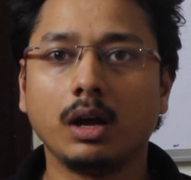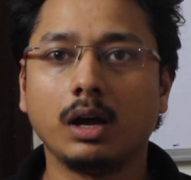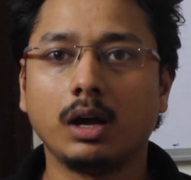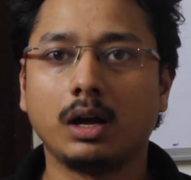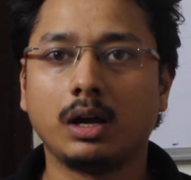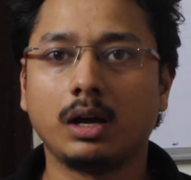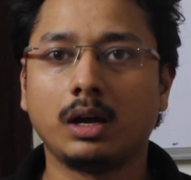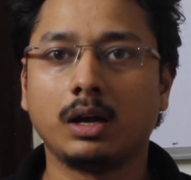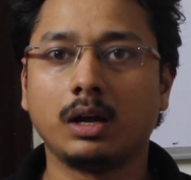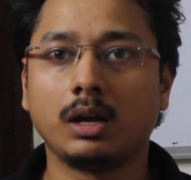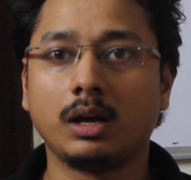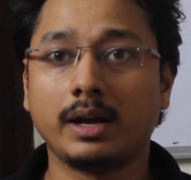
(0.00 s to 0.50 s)

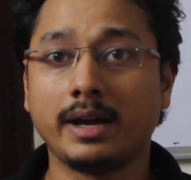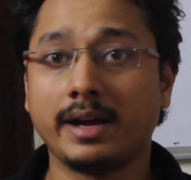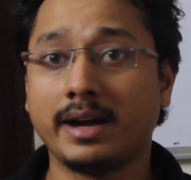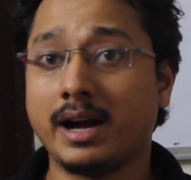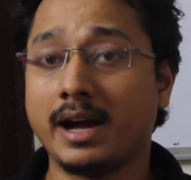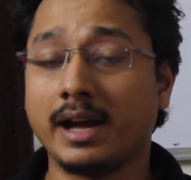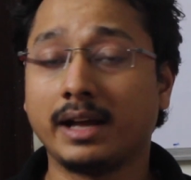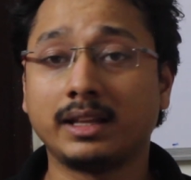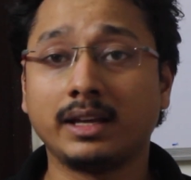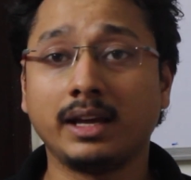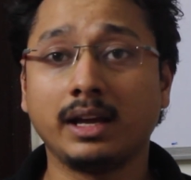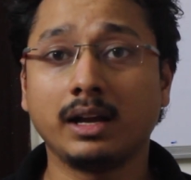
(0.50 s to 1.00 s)

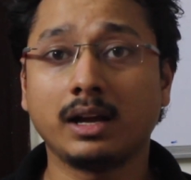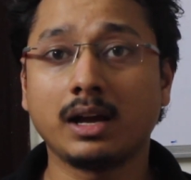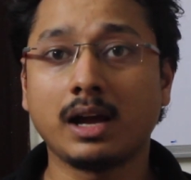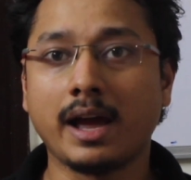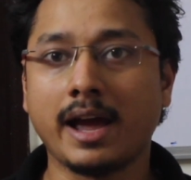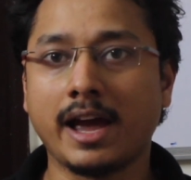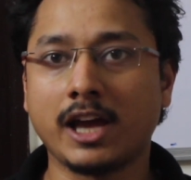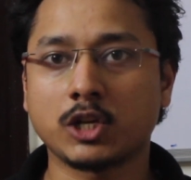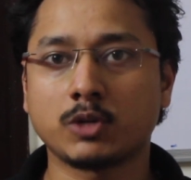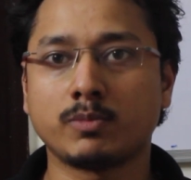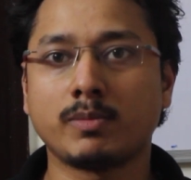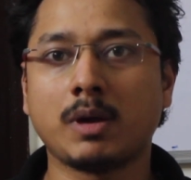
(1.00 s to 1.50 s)
I think
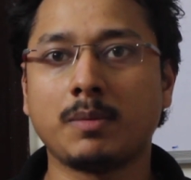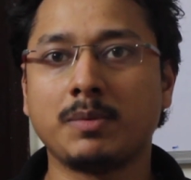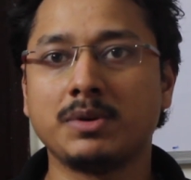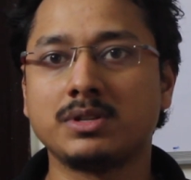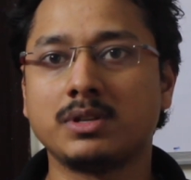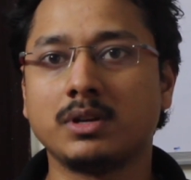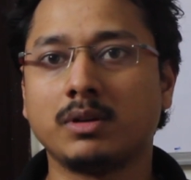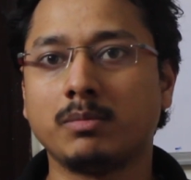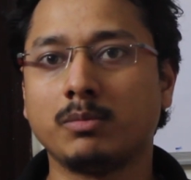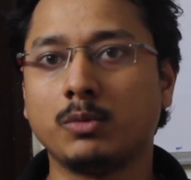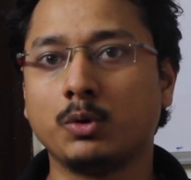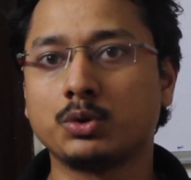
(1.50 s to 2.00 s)
hash map is
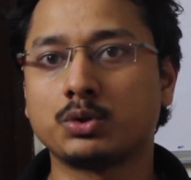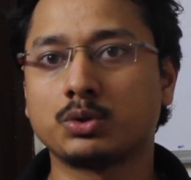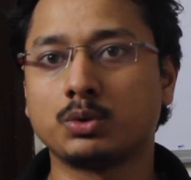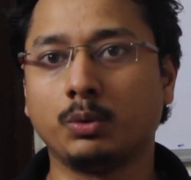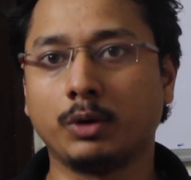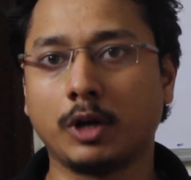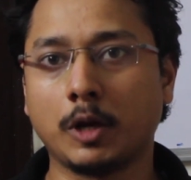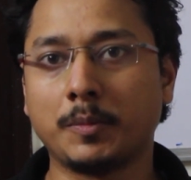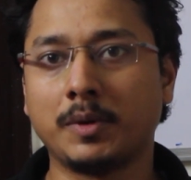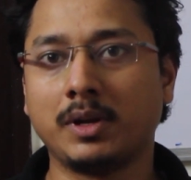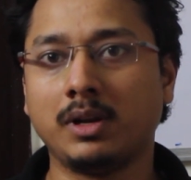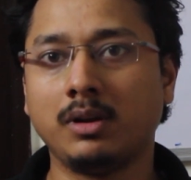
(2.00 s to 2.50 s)
the most
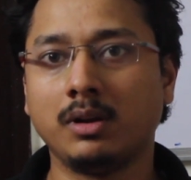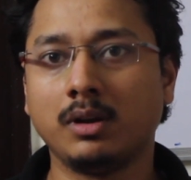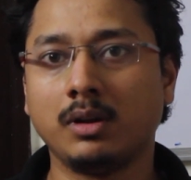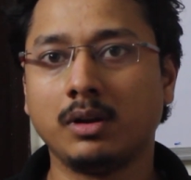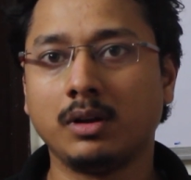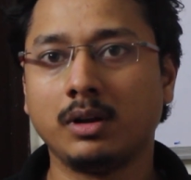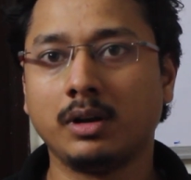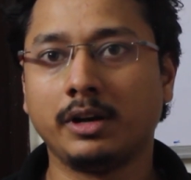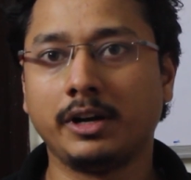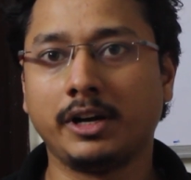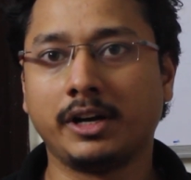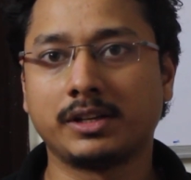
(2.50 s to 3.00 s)
suitable
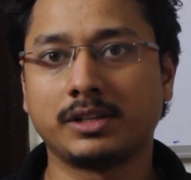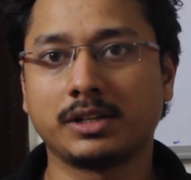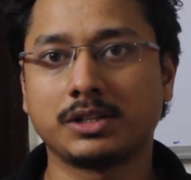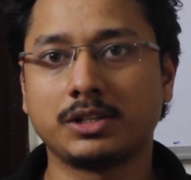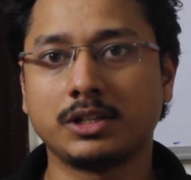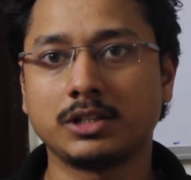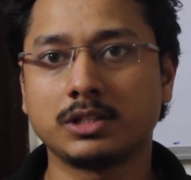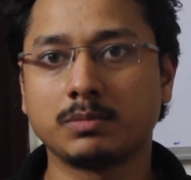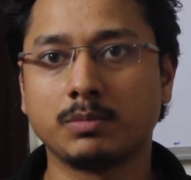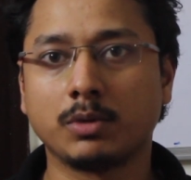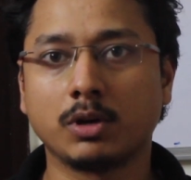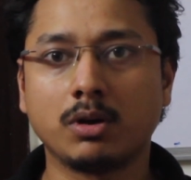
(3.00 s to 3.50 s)
data
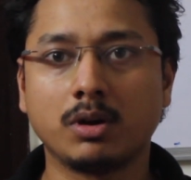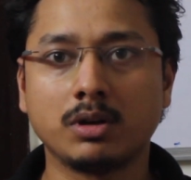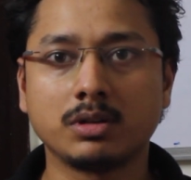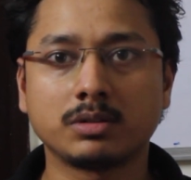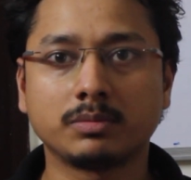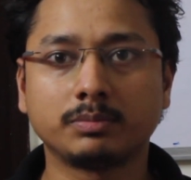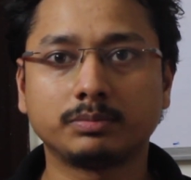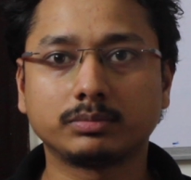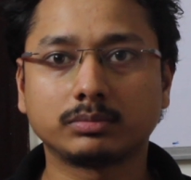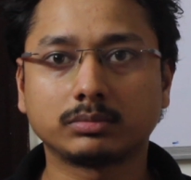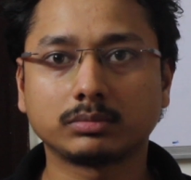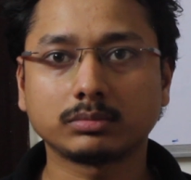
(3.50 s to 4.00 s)
structures,
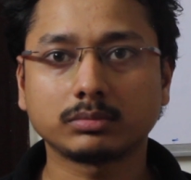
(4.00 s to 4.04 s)
because